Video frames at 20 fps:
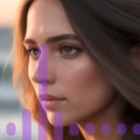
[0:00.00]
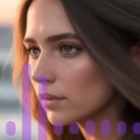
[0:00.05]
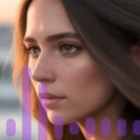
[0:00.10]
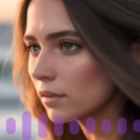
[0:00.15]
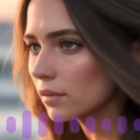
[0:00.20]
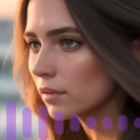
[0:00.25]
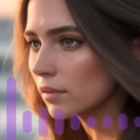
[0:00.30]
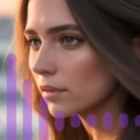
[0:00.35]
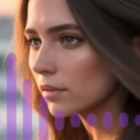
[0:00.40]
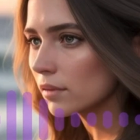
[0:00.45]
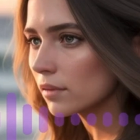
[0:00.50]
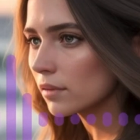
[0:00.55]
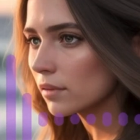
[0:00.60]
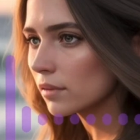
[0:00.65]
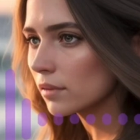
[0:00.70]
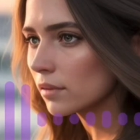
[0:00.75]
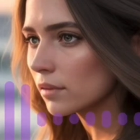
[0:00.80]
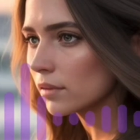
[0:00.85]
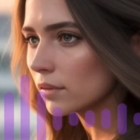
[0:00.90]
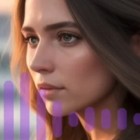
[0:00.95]

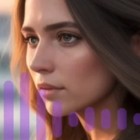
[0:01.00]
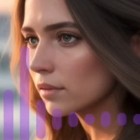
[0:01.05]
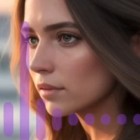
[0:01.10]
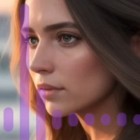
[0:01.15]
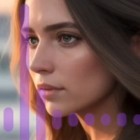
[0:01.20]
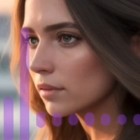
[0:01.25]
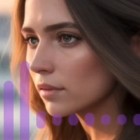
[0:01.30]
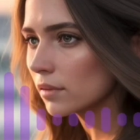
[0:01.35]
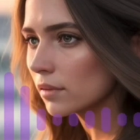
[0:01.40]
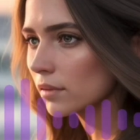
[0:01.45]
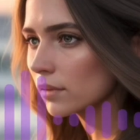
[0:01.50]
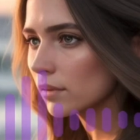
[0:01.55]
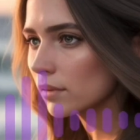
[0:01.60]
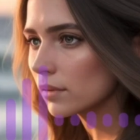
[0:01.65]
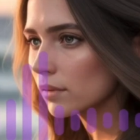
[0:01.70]
Nobody speaks.